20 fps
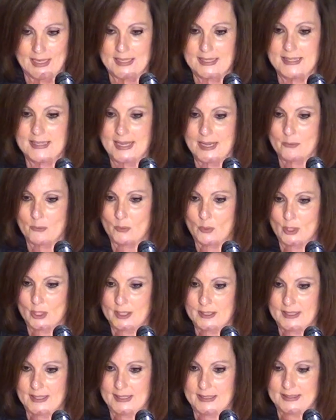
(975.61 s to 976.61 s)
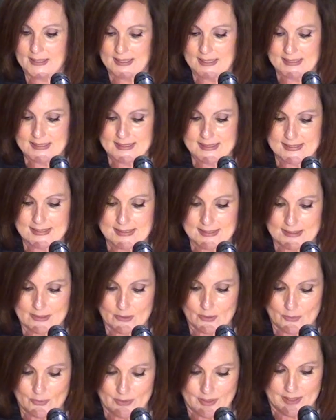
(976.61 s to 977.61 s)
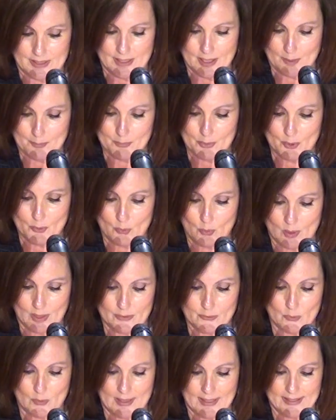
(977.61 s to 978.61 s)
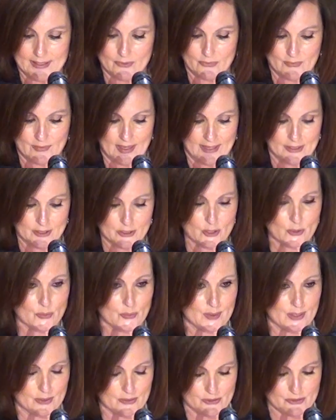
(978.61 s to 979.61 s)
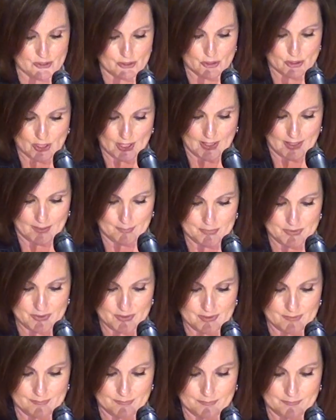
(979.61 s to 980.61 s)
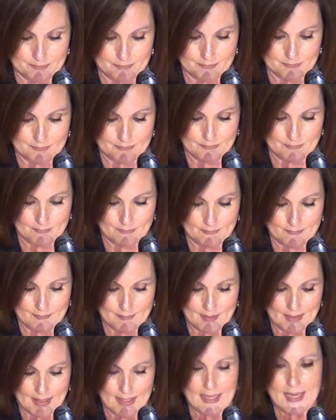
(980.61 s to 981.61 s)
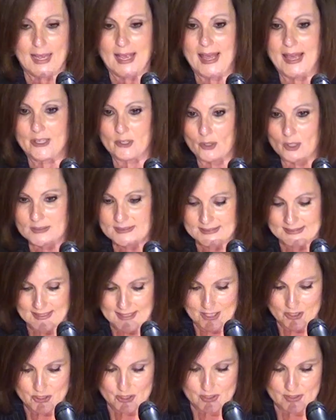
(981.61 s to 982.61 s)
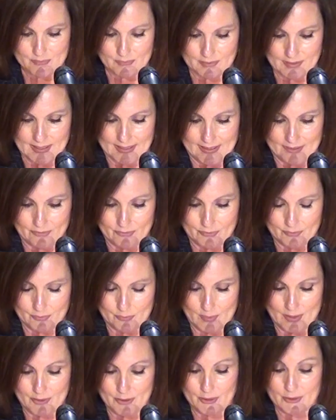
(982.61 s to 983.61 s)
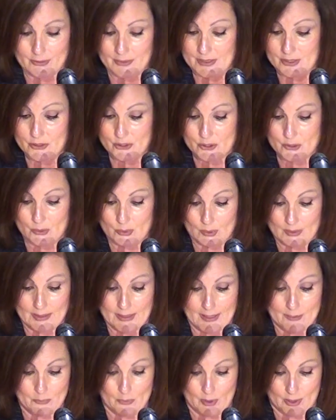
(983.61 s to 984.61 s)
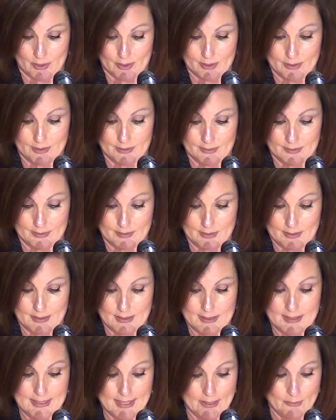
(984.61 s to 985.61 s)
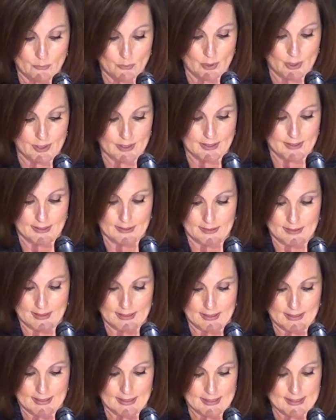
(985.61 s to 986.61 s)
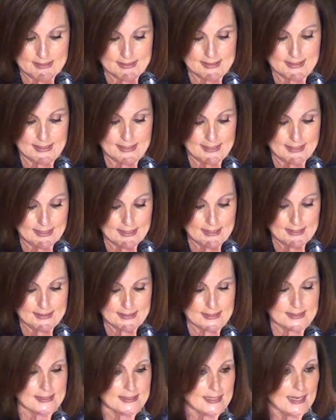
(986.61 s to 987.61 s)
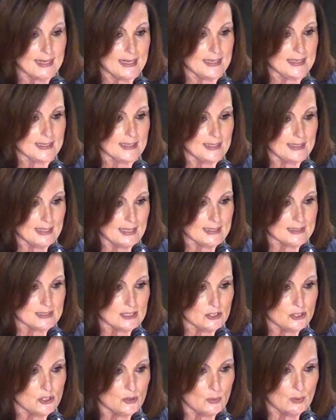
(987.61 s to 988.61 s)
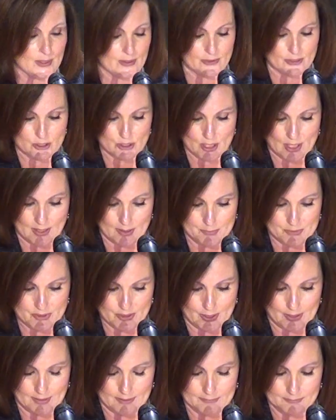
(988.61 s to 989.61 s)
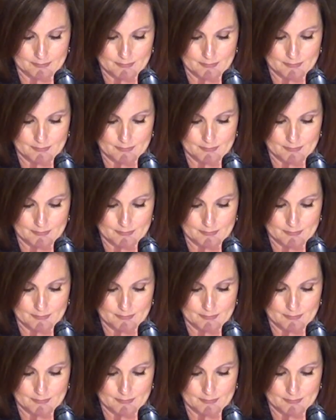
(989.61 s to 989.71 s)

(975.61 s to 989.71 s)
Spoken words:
Networking is still the #1 way to find careers and jobs. At all stages of life, whether you're in school or at work, networking is the key to staying connected to where the jobs are.